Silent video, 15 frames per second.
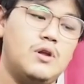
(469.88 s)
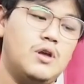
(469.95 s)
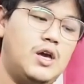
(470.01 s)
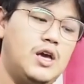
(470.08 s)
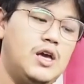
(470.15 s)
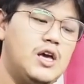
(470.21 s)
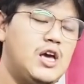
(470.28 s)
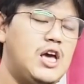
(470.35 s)

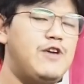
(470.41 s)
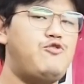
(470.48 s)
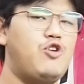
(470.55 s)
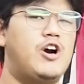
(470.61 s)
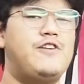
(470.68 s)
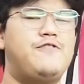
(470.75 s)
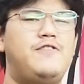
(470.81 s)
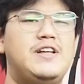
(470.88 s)
Okay, if you
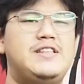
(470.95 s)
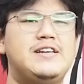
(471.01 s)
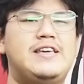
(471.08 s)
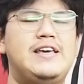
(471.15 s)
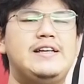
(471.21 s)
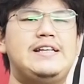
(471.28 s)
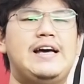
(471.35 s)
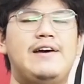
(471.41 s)
are a flutter
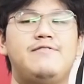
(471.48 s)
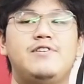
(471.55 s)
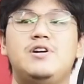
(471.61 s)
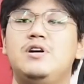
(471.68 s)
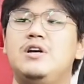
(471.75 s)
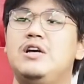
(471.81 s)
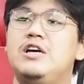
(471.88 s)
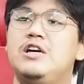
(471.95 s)
kick diver,
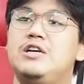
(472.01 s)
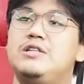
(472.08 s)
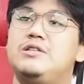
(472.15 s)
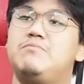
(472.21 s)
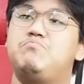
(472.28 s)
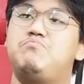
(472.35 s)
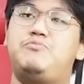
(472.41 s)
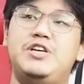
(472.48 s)

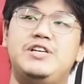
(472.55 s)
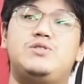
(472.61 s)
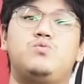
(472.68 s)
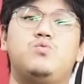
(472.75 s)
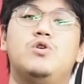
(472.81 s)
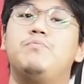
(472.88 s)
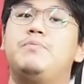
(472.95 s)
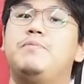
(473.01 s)
this
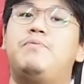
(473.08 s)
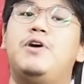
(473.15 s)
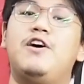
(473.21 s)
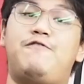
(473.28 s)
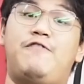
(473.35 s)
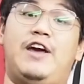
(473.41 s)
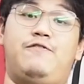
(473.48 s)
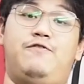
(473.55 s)
will be
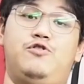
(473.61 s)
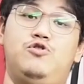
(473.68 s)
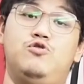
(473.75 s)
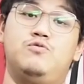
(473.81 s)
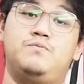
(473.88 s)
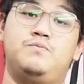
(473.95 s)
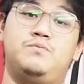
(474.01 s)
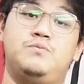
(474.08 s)
perfect for
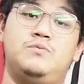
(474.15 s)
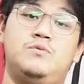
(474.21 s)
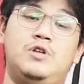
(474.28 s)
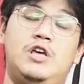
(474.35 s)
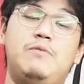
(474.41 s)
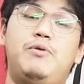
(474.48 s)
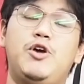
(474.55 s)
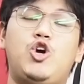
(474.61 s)
you.
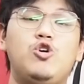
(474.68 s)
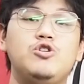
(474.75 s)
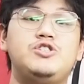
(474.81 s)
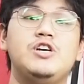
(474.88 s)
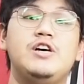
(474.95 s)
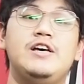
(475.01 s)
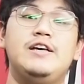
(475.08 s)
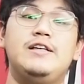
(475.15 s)
Okay,
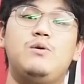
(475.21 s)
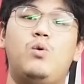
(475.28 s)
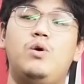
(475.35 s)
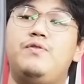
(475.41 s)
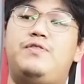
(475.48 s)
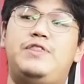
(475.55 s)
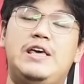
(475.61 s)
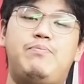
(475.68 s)
because
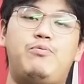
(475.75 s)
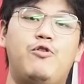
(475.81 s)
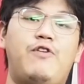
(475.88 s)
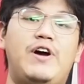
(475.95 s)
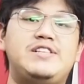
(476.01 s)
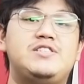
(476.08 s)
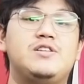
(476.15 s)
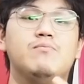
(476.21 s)
it
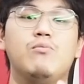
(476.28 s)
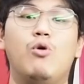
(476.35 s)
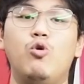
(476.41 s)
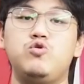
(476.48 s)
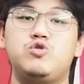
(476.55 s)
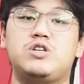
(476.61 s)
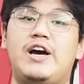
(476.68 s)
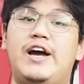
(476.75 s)
provides the
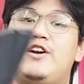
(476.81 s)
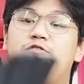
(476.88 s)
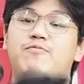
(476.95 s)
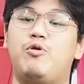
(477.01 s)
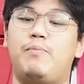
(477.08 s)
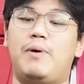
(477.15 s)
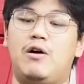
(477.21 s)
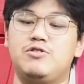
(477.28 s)
most kind of
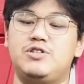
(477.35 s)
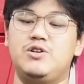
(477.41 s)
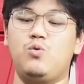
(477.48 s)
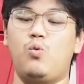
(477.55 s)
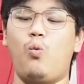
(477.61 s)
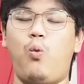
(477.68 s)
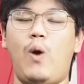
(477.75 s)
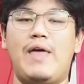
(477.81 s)
propulsion
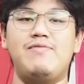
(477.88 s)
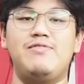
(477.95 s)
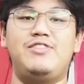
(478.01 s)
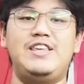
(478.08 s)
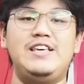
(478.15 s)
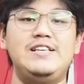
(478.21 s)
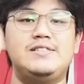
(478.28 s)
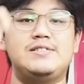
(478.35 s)
when
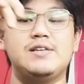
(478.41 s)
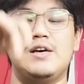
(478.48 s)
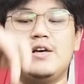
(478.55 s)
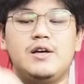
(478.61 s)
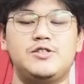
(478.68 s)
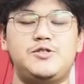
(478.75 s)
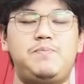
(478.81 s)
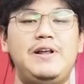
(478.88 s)
these
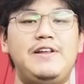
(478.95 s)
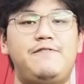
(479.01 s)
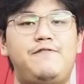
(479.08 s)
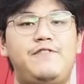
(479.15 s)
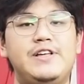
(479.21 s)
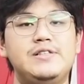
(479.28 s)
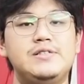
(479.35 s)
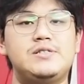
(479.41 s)
split
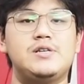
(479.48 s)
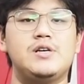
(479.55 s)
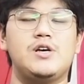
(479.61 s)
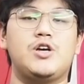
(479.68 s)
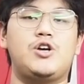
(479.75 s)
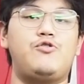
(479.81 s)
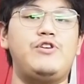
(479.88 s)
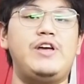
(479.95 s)
fins
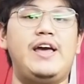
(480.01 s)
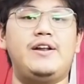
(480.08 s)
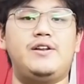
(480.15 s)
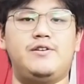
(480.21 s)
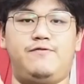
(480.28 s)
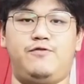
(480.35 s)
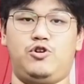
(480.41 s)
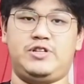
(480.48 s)
create
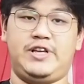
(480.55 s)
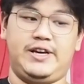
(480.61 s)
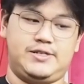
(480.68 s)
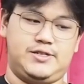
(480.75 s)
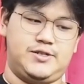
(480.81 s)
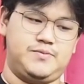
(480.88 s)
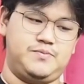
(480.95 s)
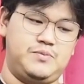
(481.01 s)
the
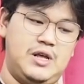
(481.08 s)
vortex.